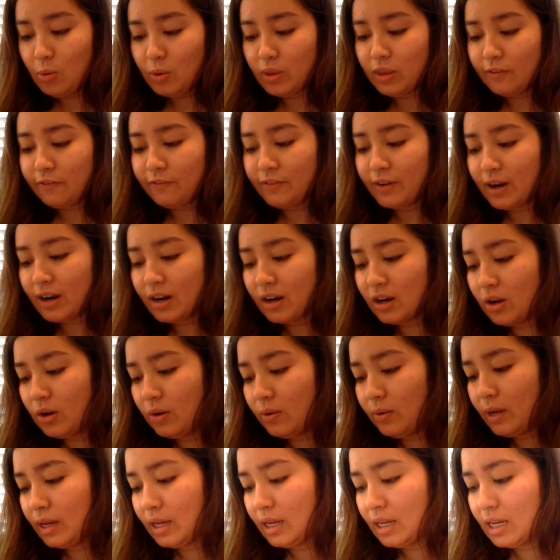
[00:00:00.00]
With the fire
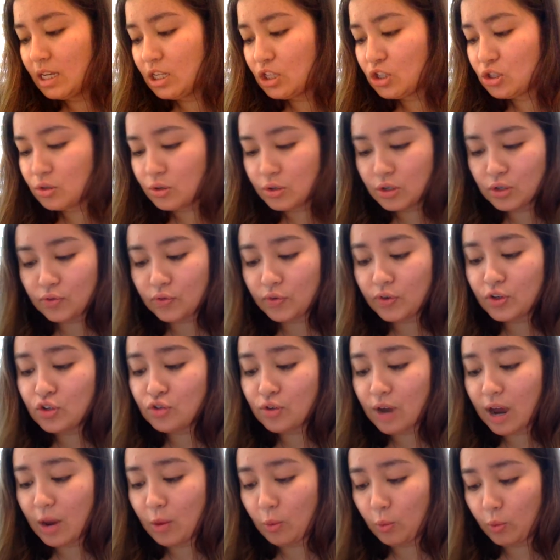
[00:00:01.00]
going, he searched for
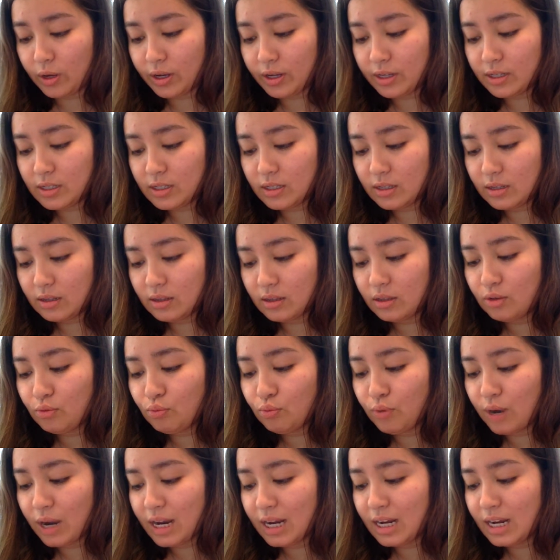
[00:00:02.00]
dry wood. The
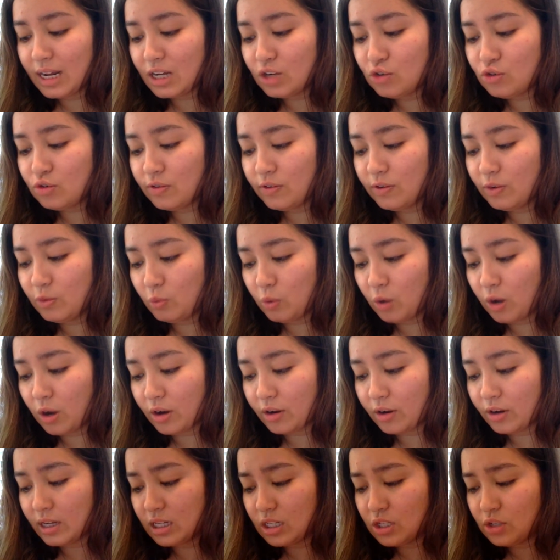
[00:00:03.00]
rain had driven
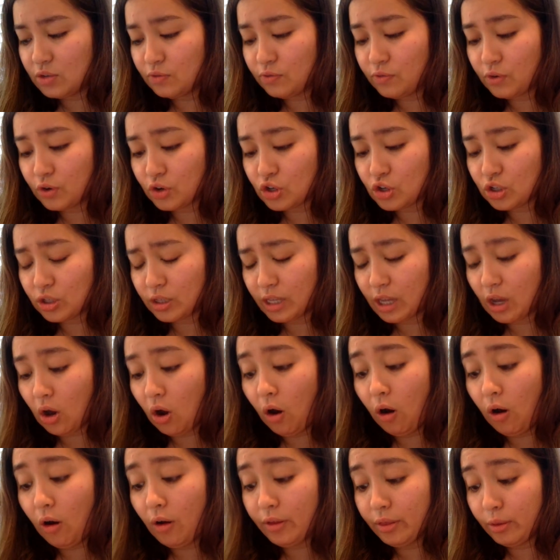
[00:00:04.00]
water into virtually
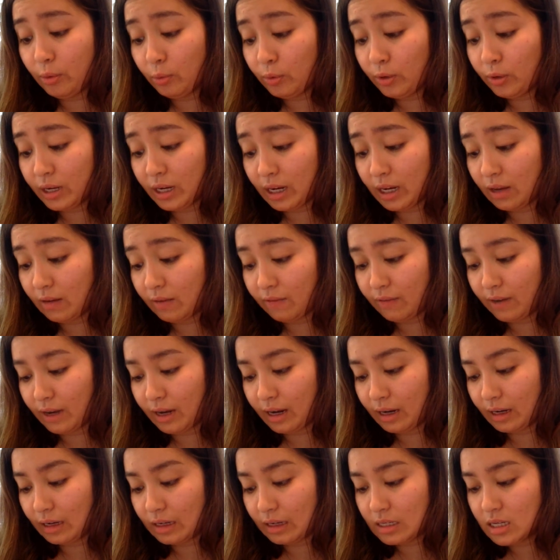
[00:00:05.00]
all the wood he could
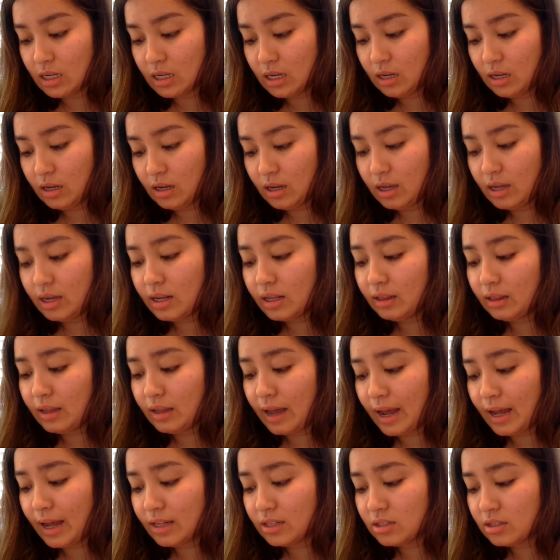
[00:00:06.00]
find, and at
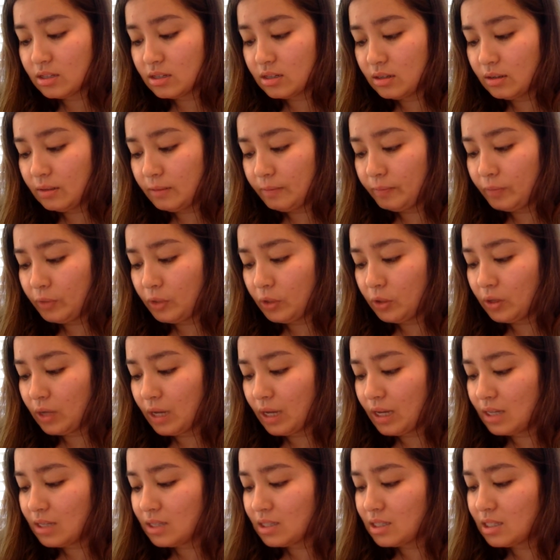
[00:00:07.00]
last
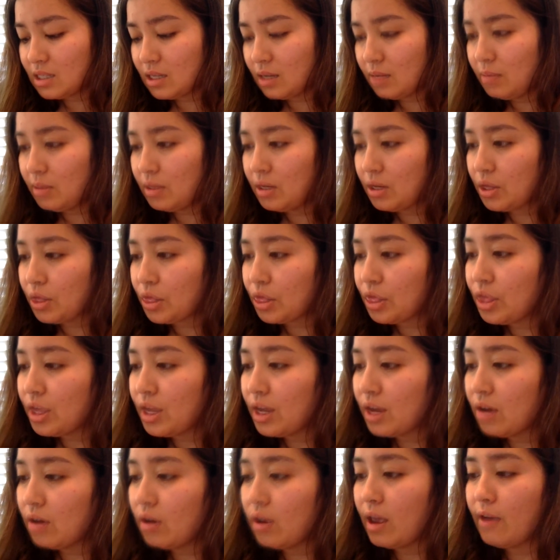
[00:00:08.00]
located some in a
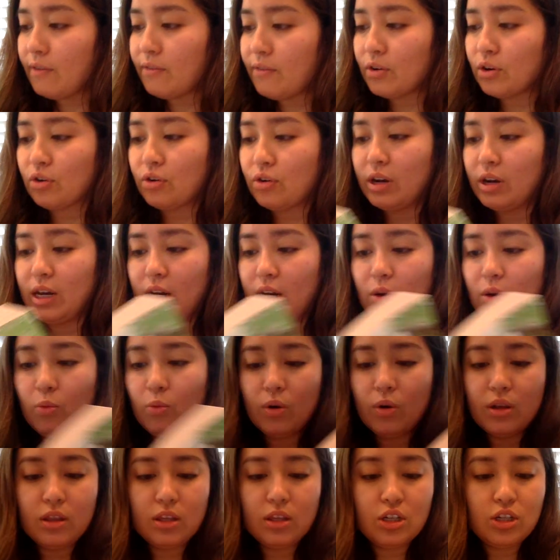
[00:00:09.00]
thick evergreen
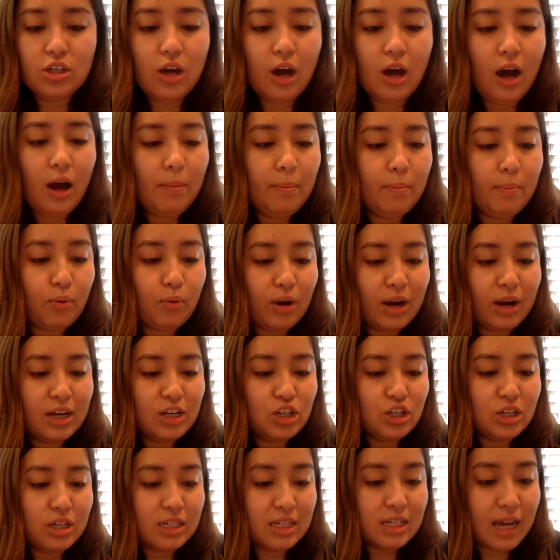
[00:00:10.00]
where the top
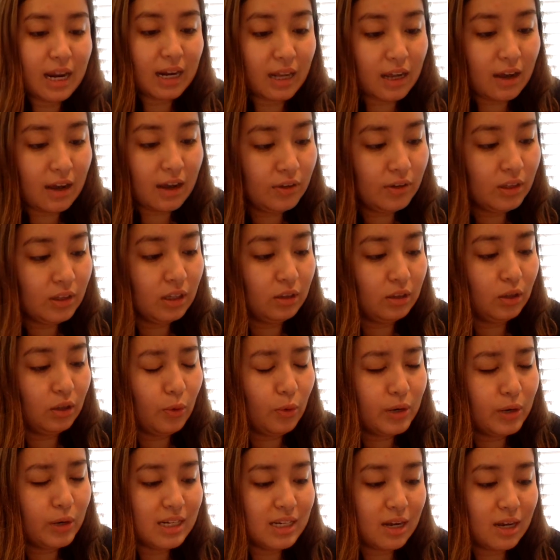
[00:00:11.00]
branches had covered the
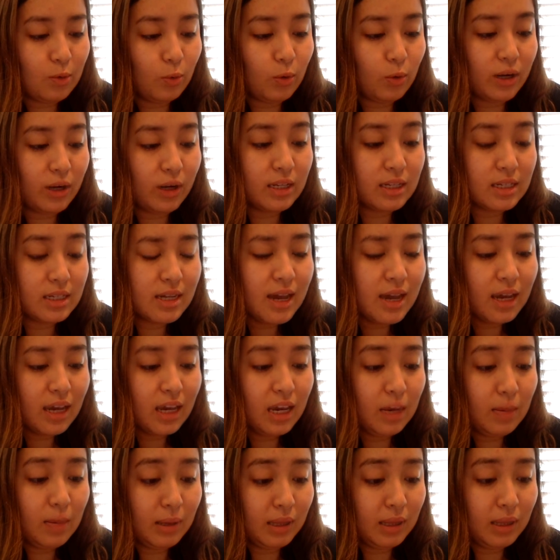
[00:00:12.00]
lower dead ones,
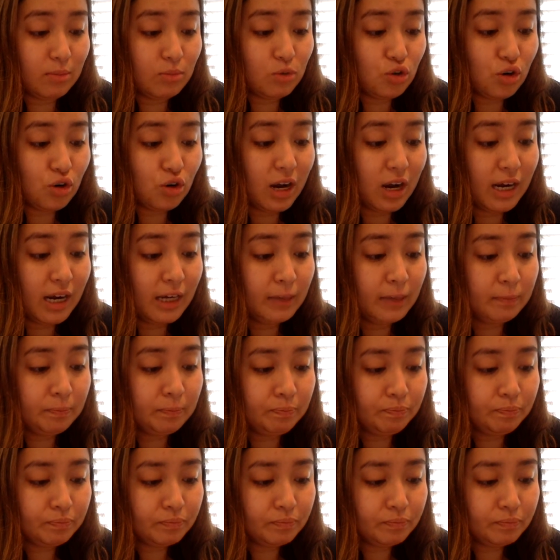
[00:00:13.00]
keeping them dry.